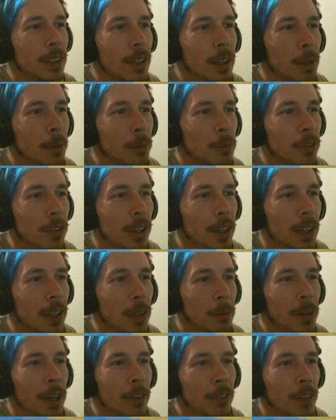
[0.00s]
I'm sitting
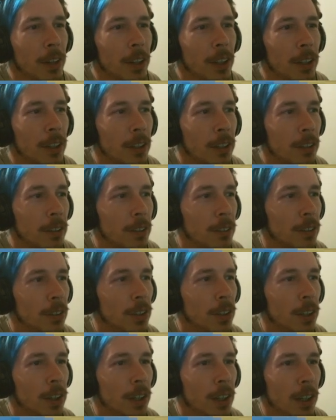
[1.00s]
about right here.
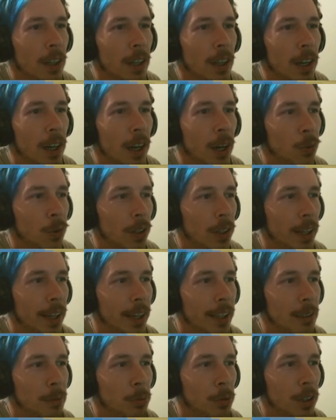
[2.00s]
I would
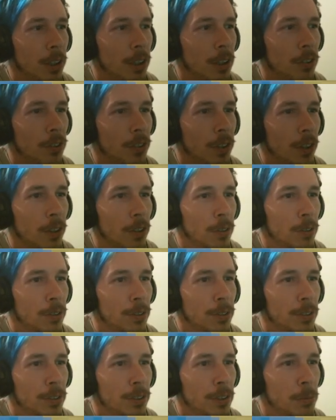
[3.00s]
like to bring this tunnel
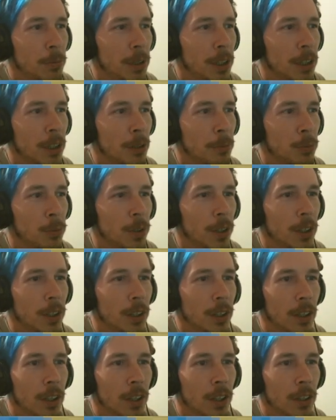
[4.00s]
to meet up with
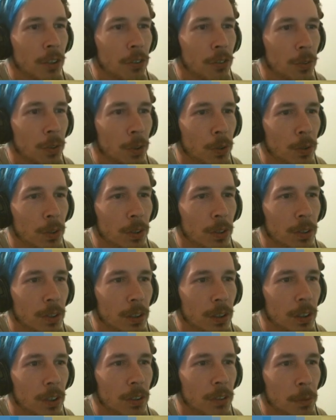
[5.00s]
this road
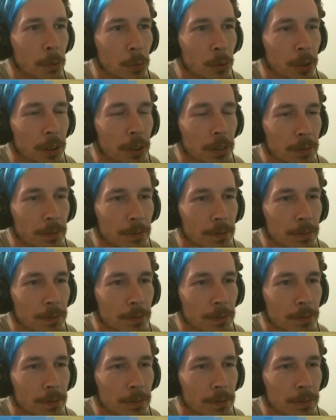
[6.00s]
at some point.